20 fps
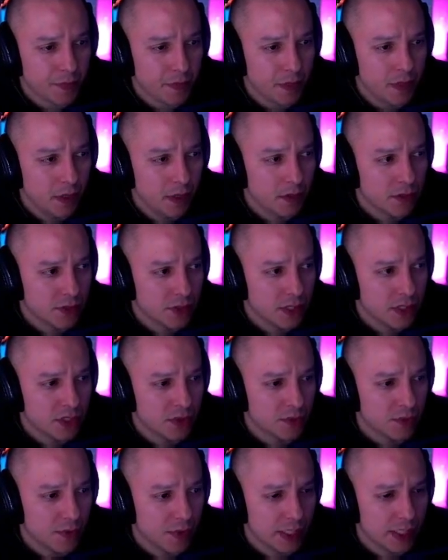because they
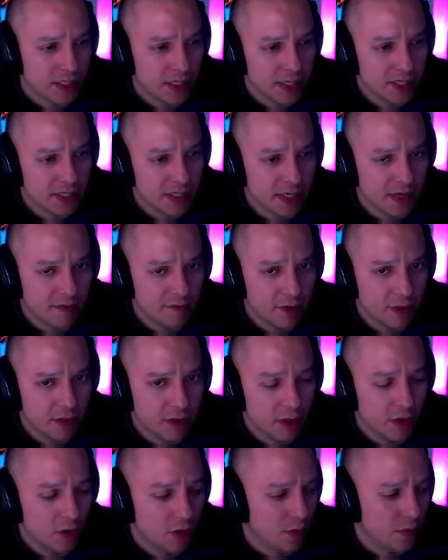just want to stay safe with
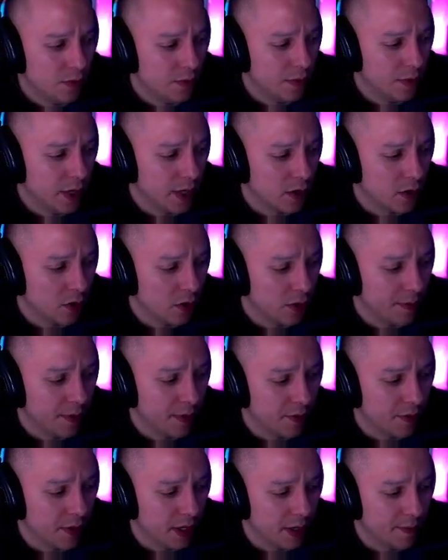low
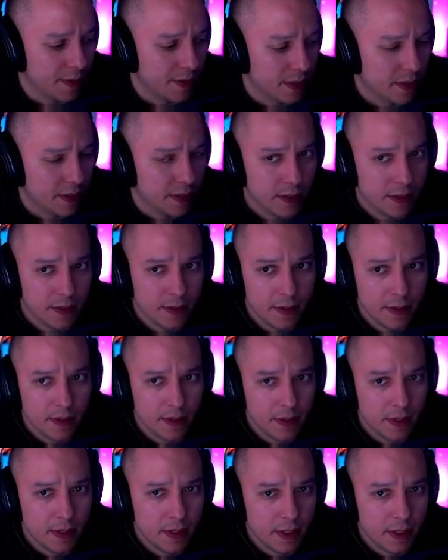economy, right? But
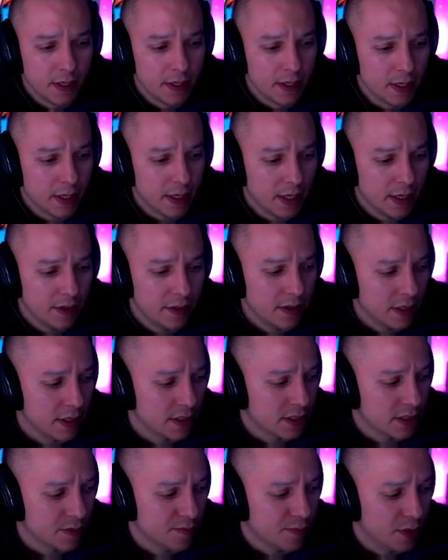again, I think
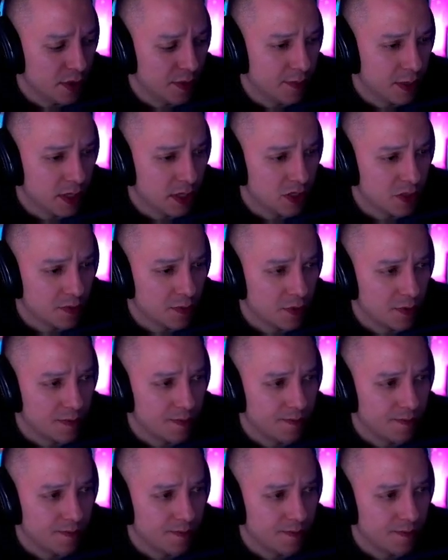this is pretty punishable